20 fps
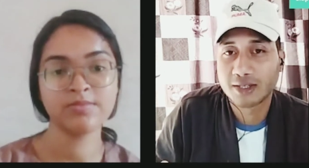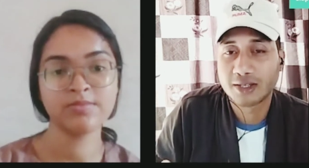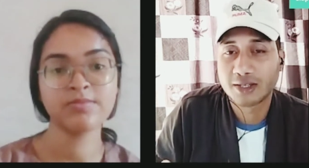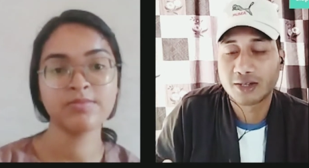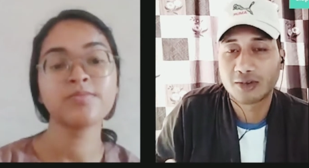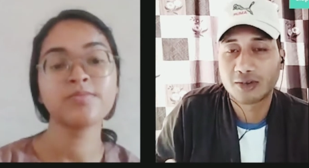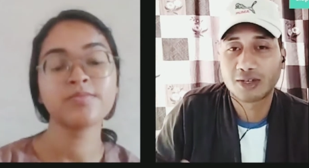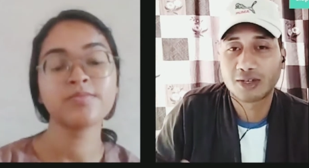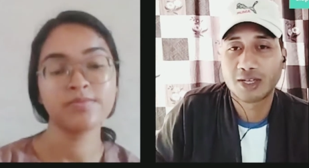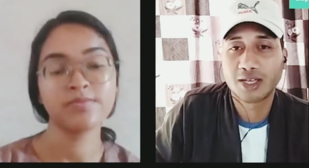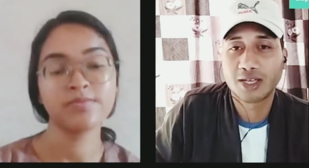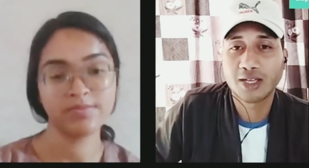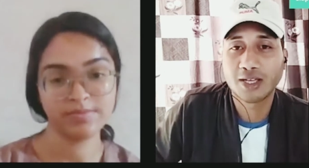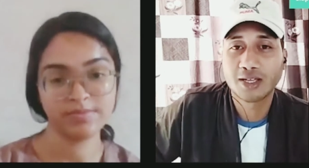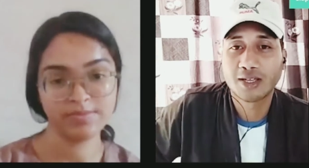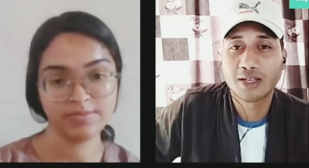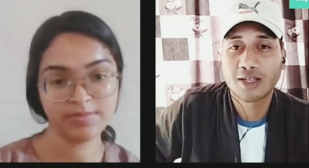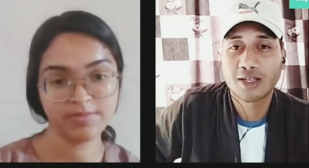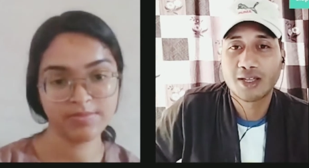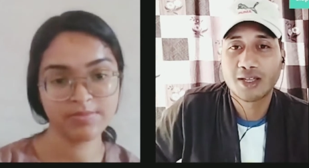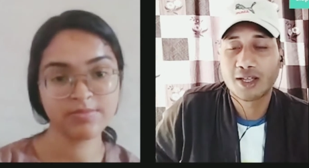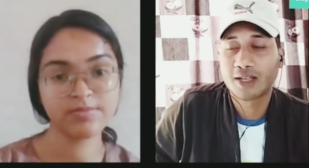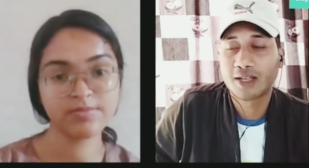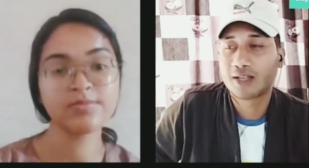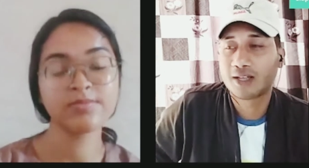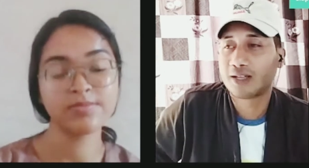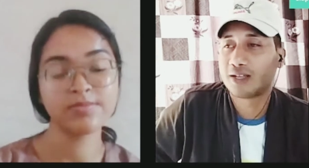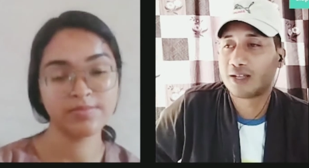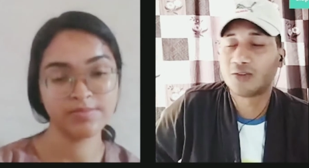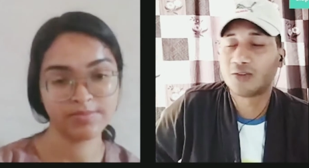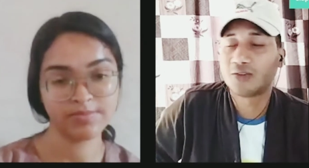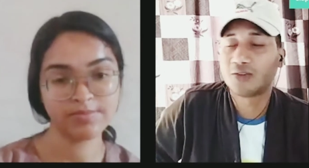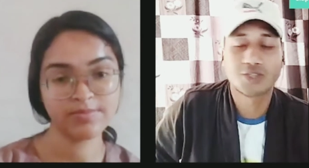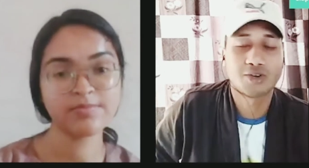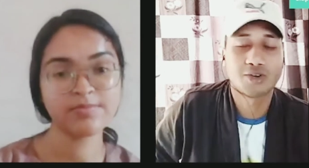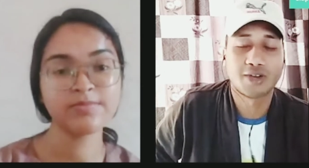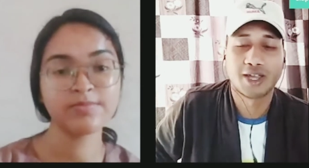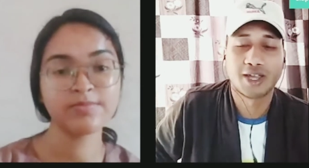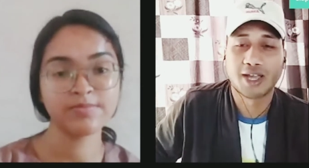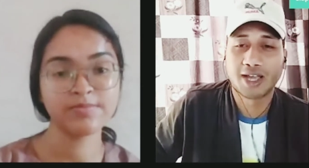Speaker 1: Okay? Uh, no,
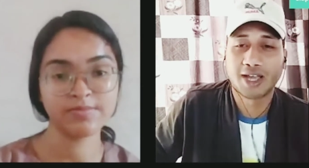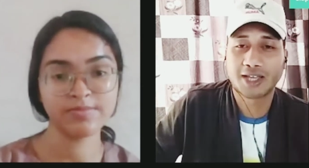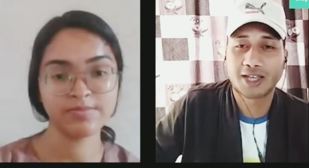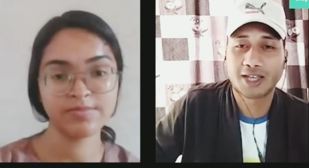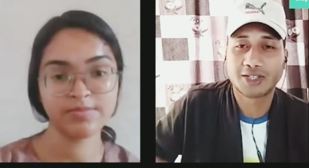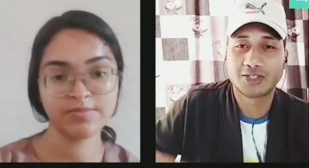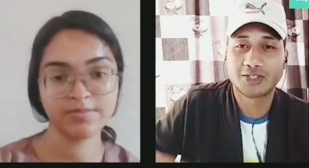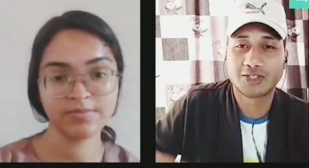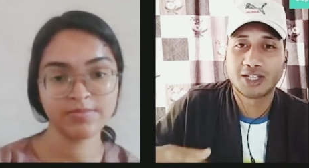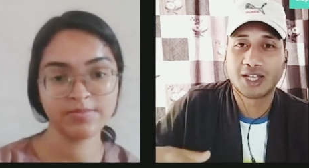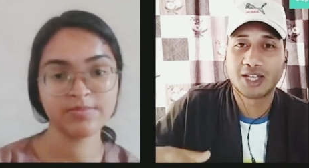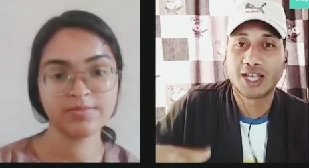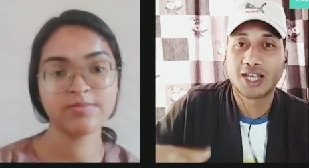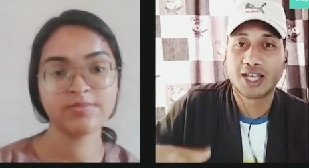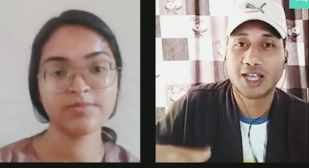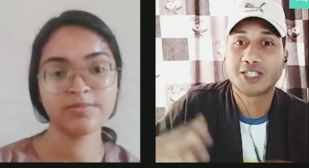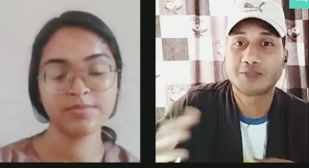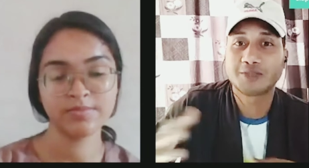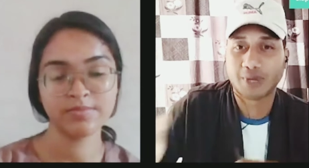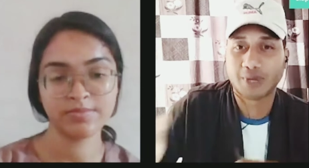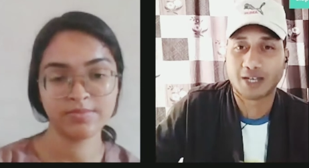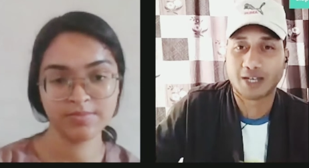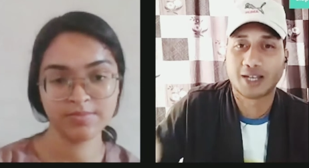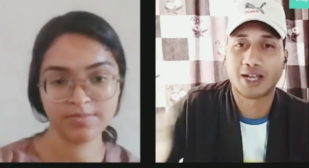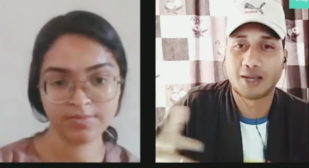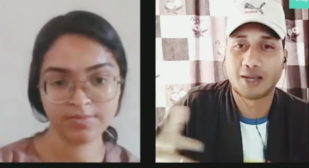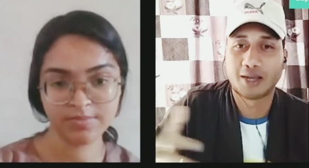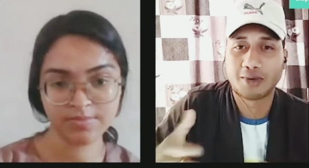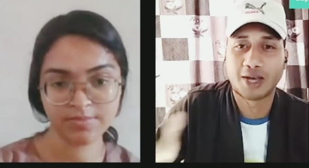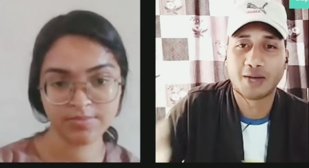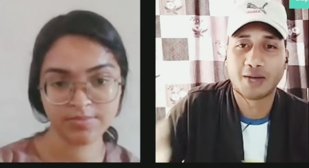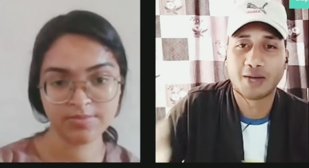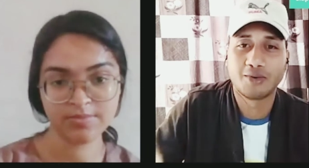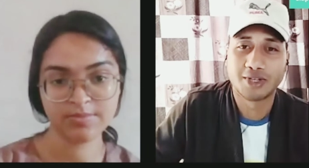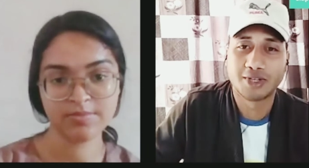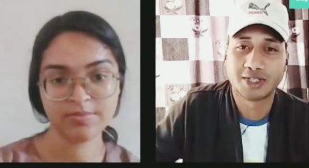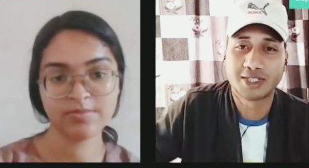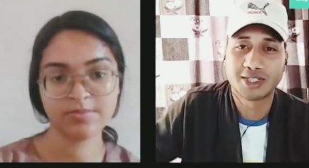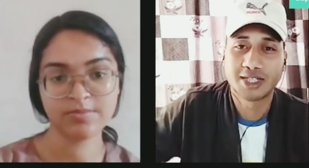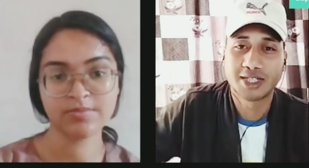sorry. Actually, aspect. I, I want to
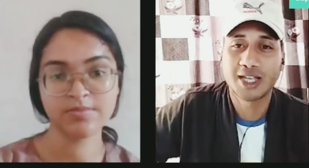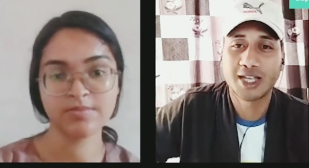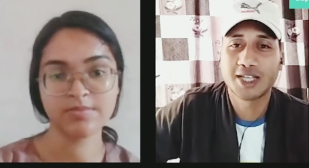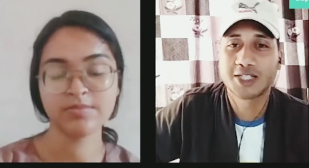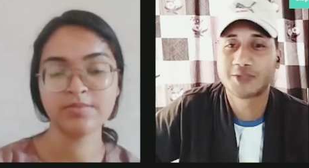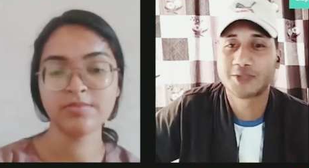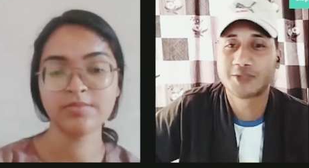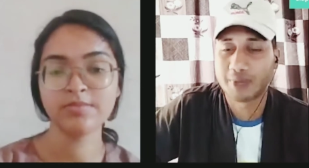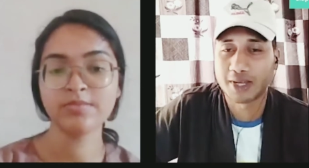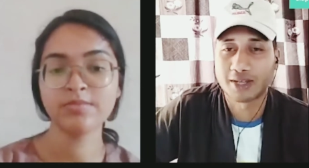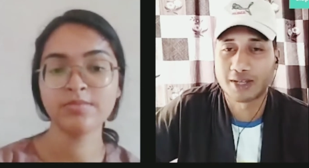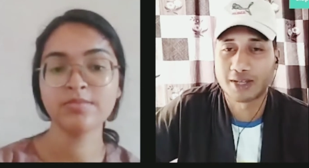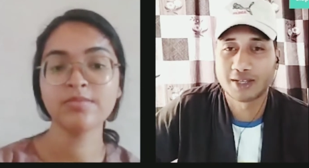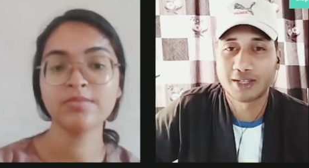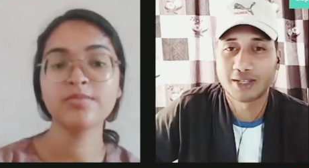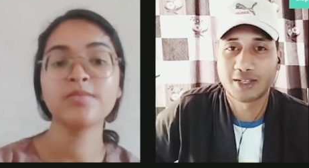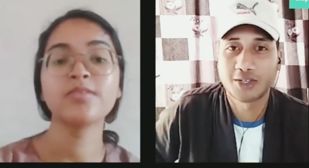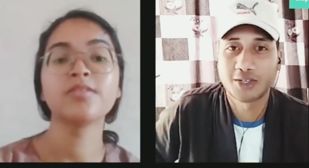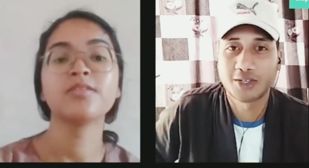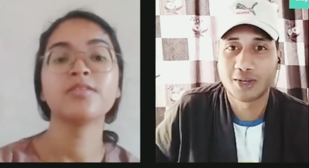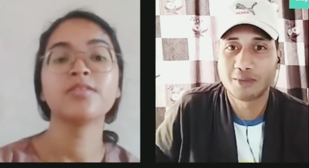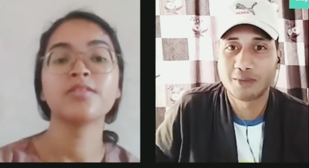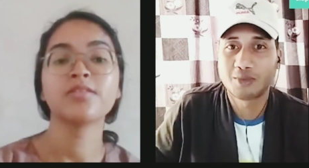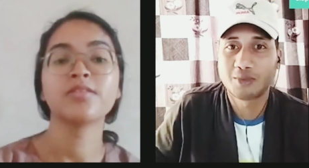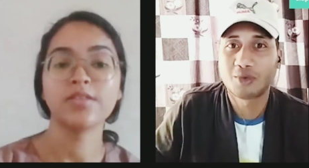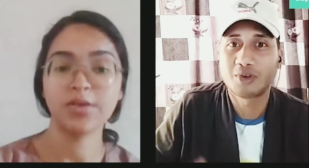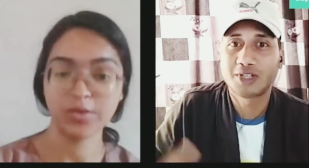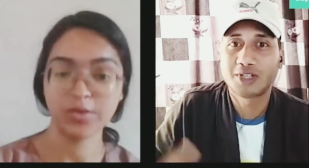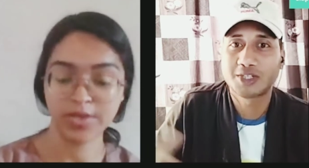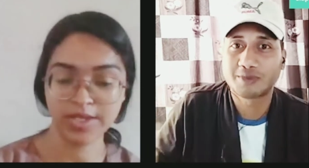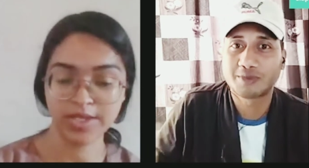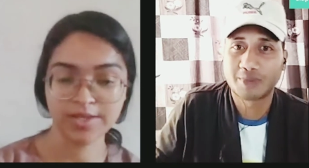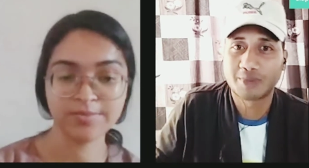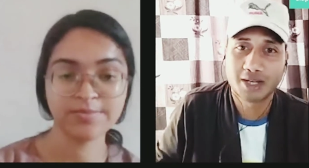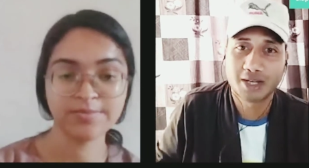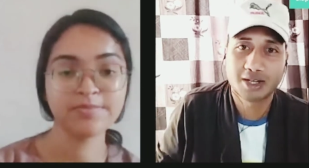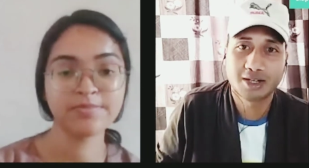say aspect. You have more aspect.